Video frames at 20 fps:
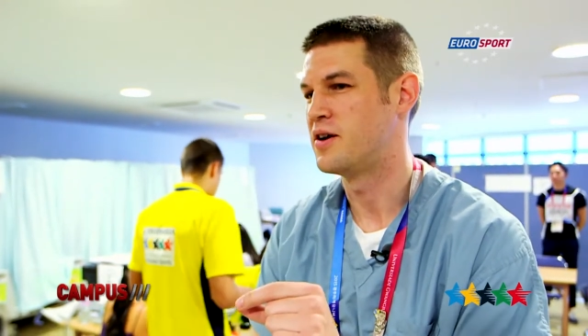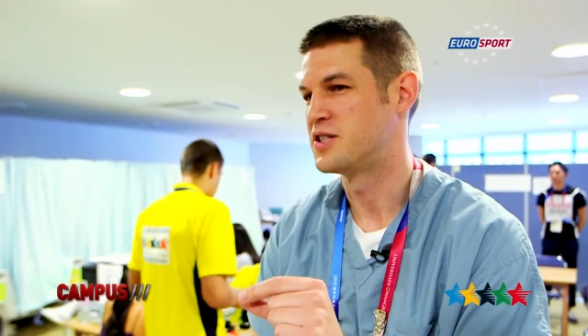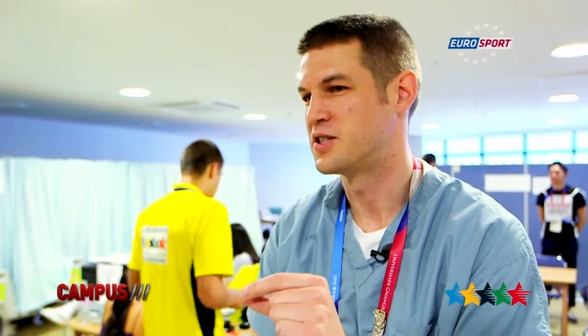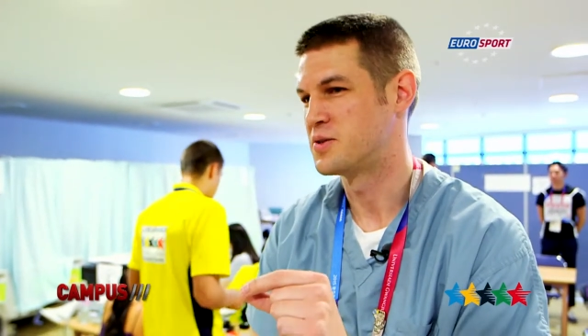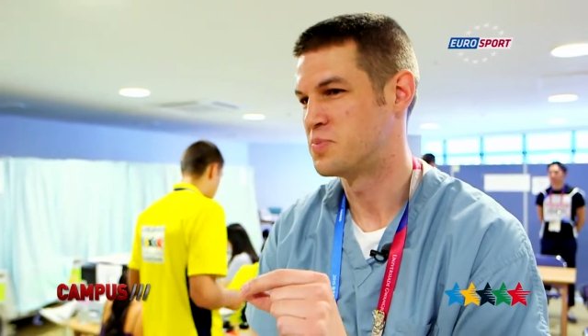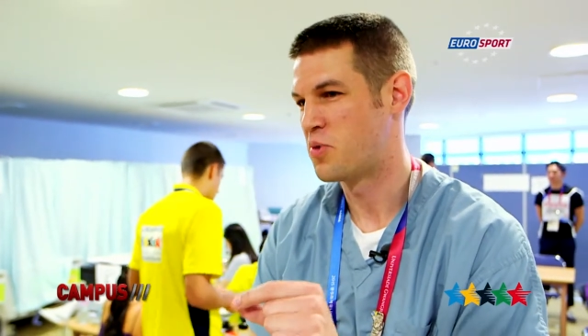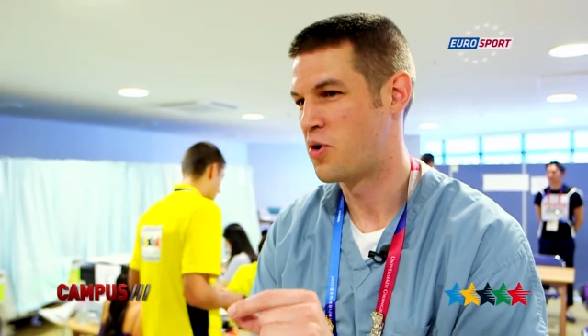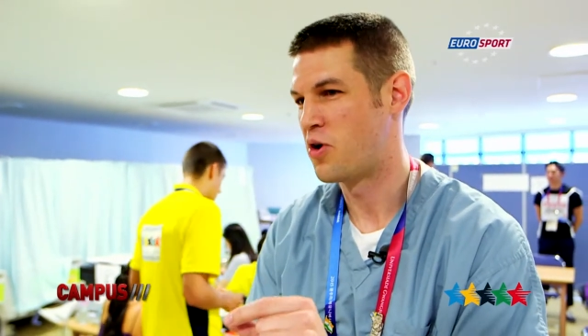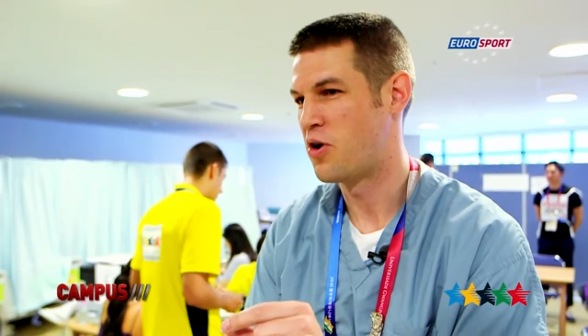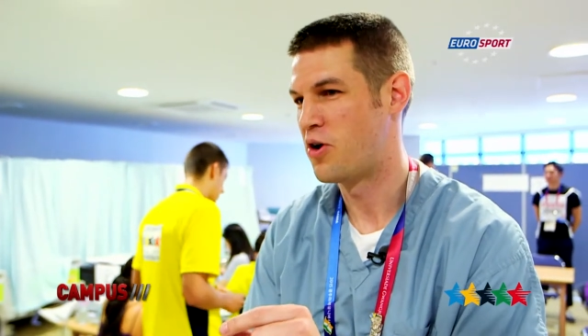
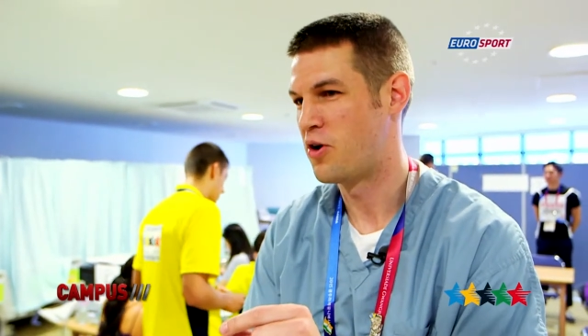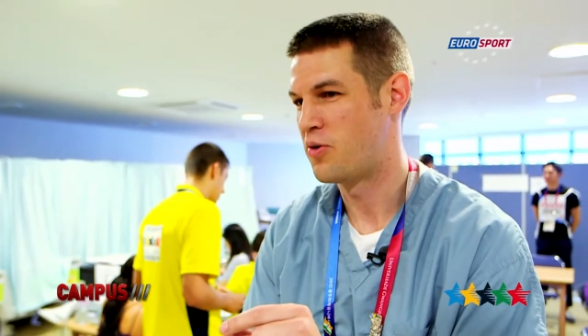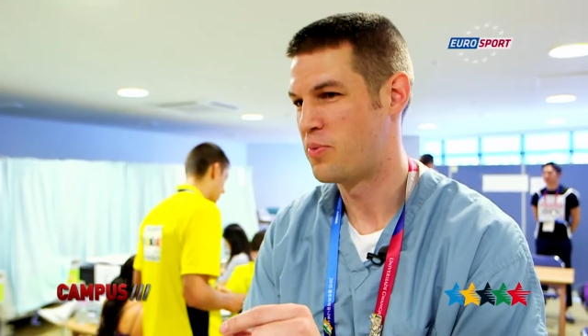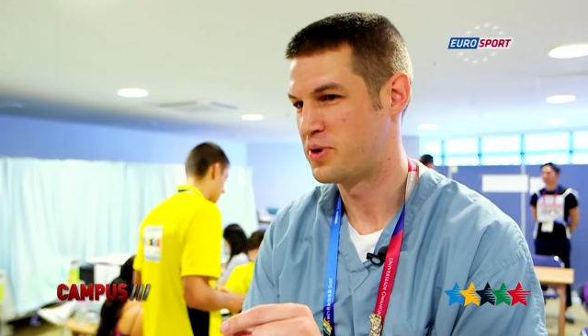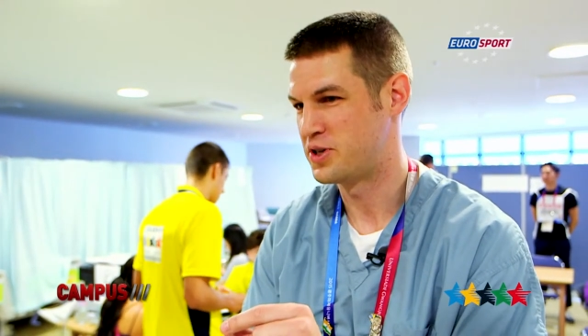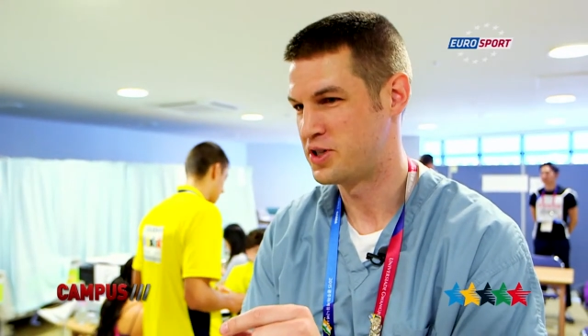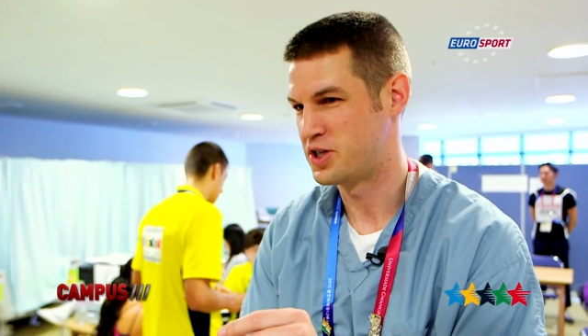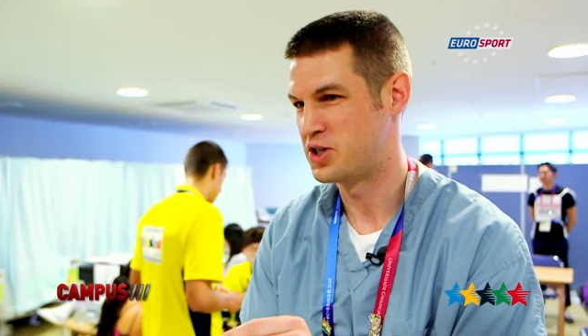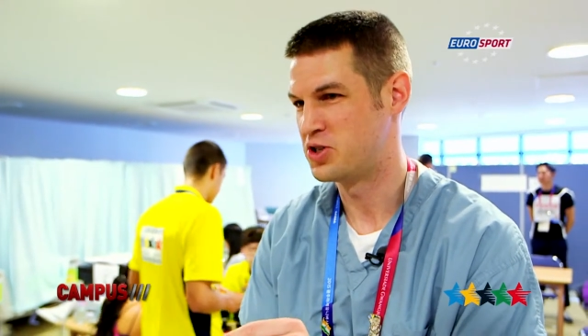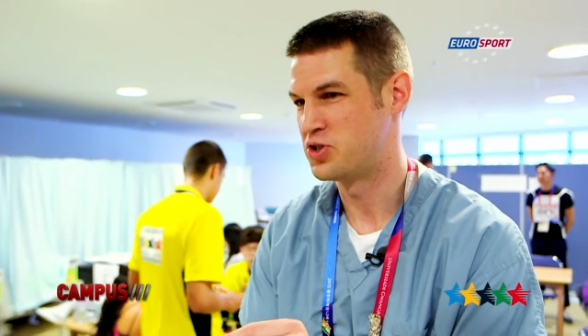small
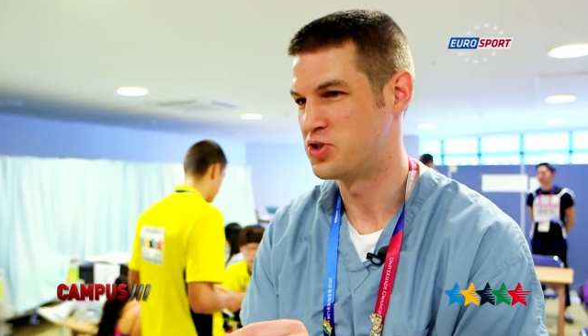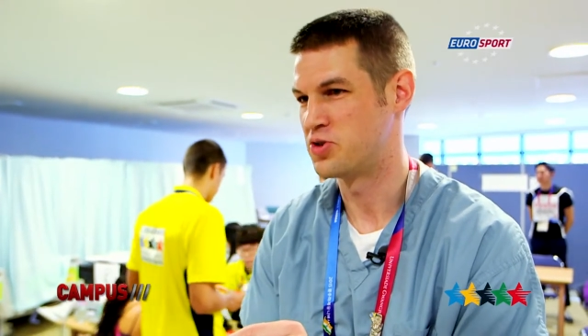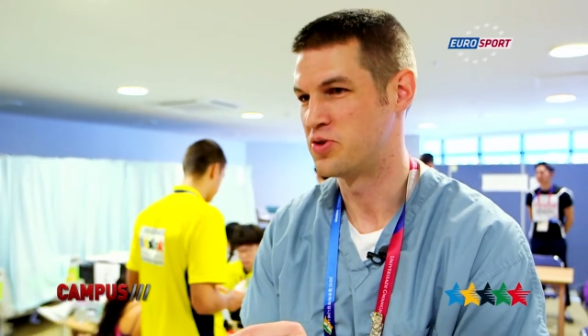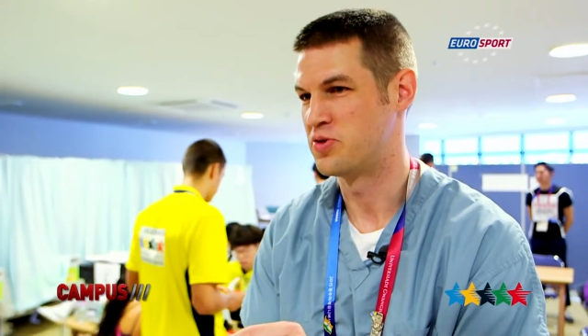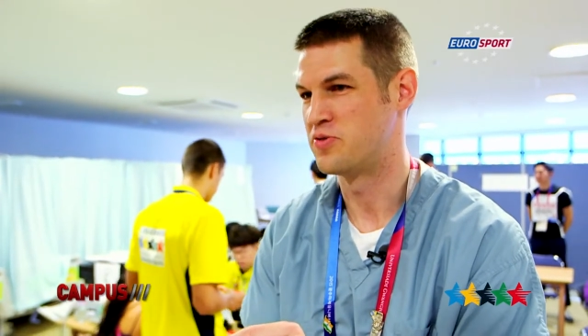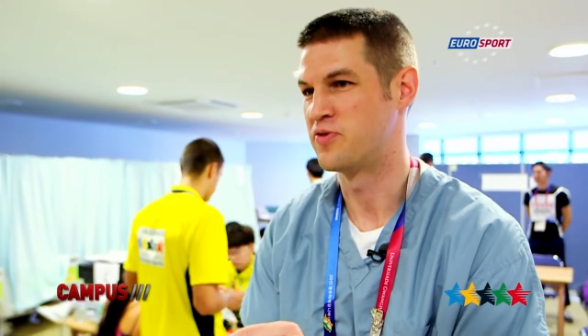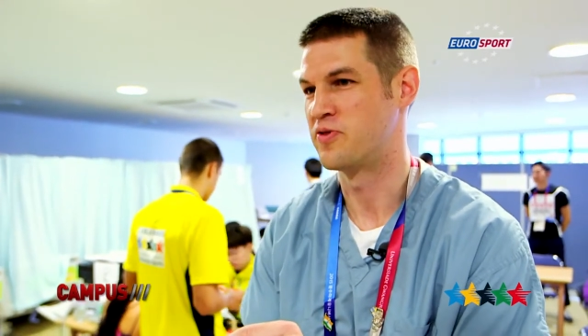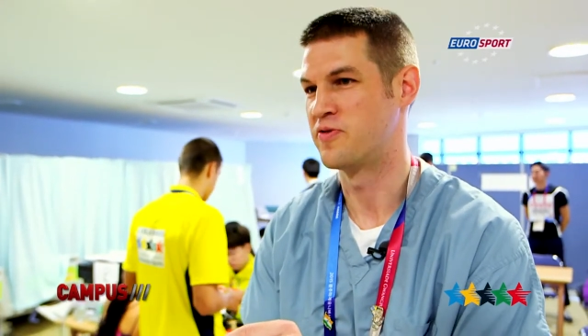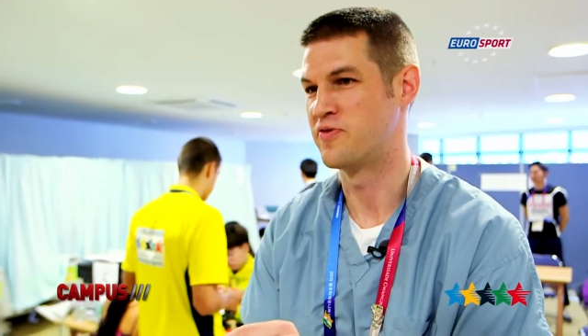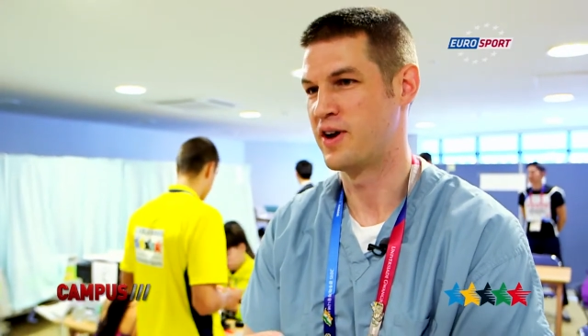
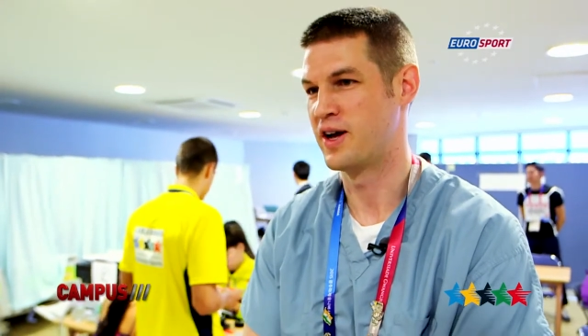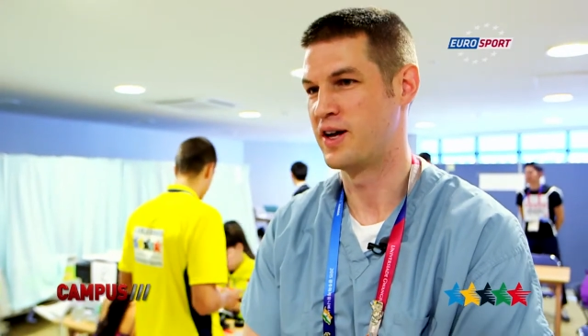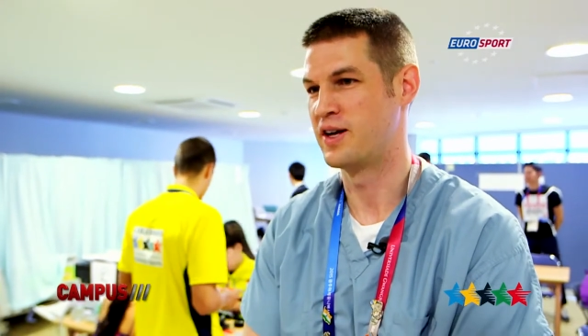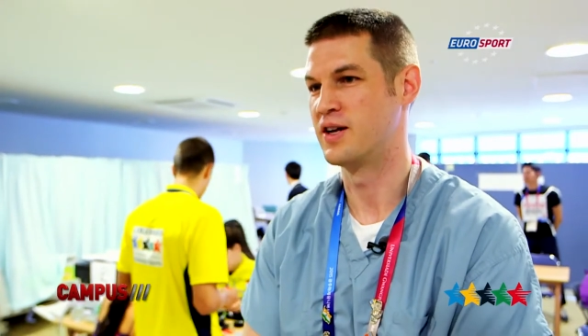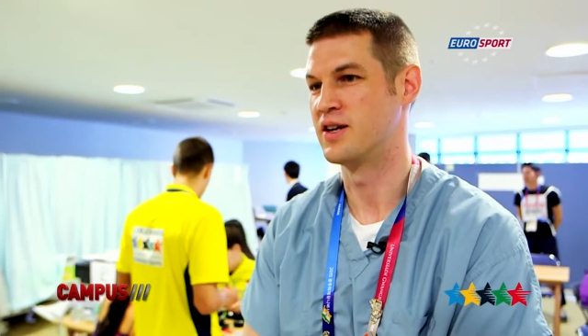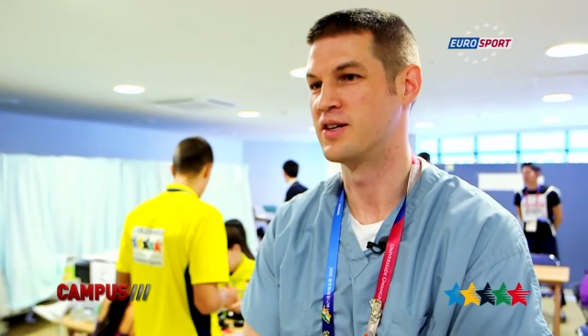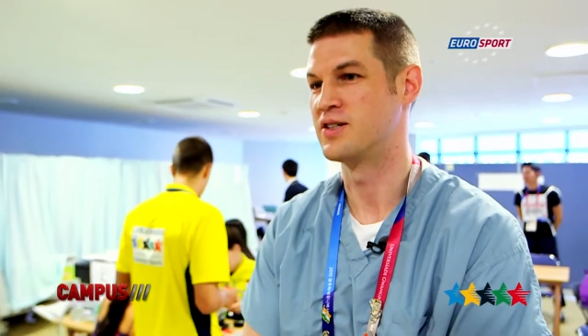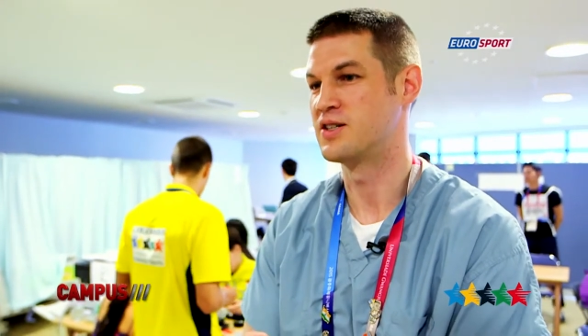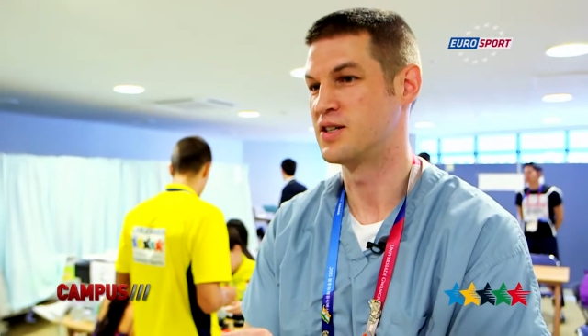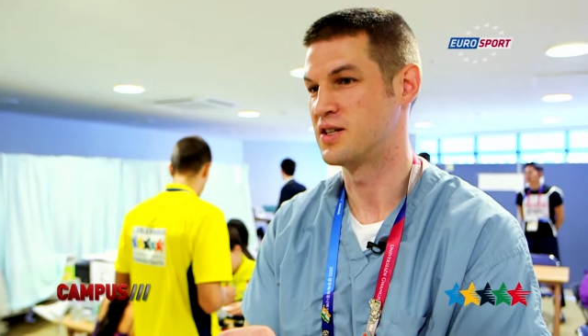potential for
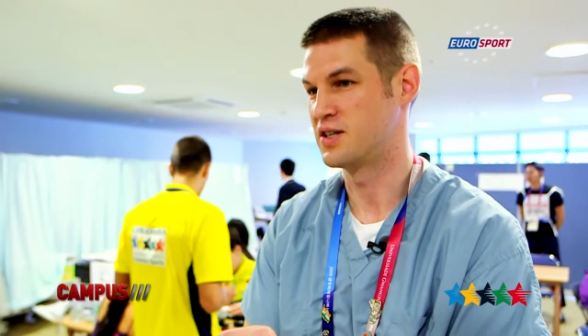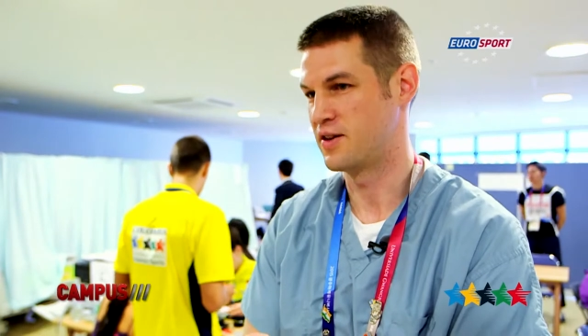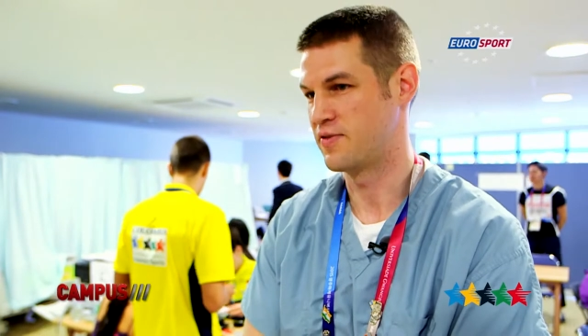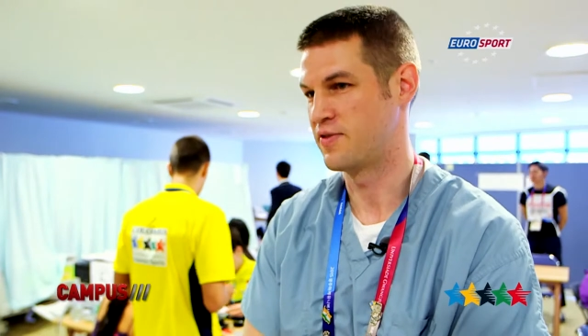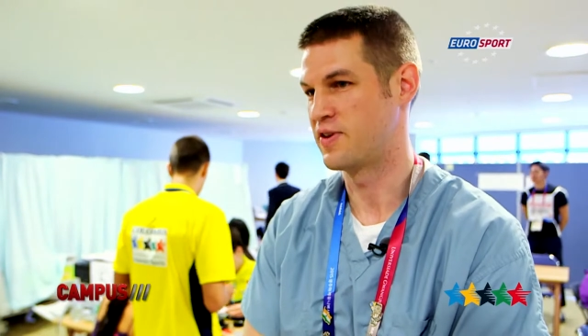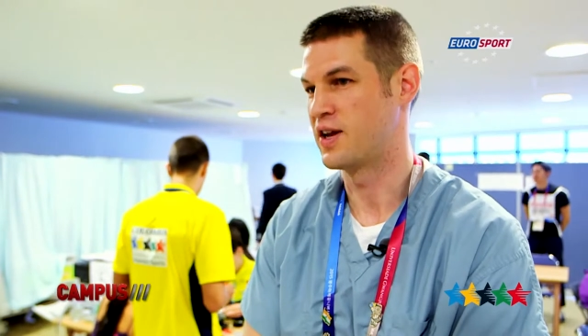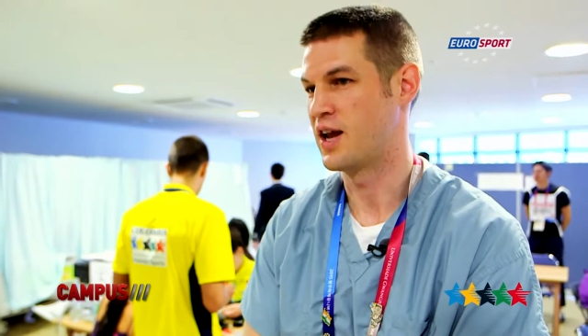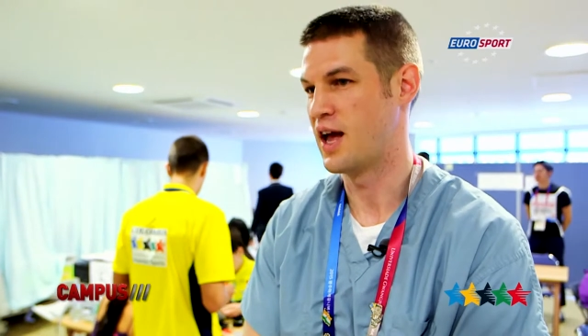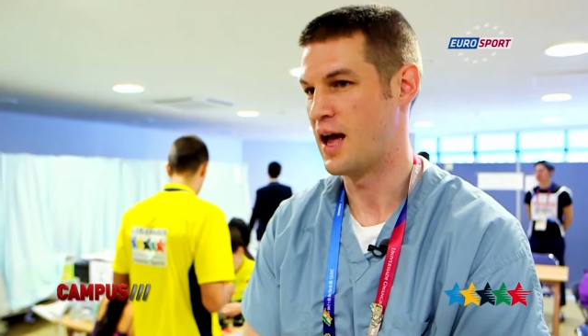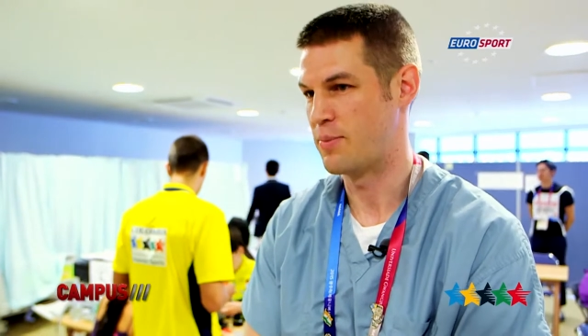finding a significant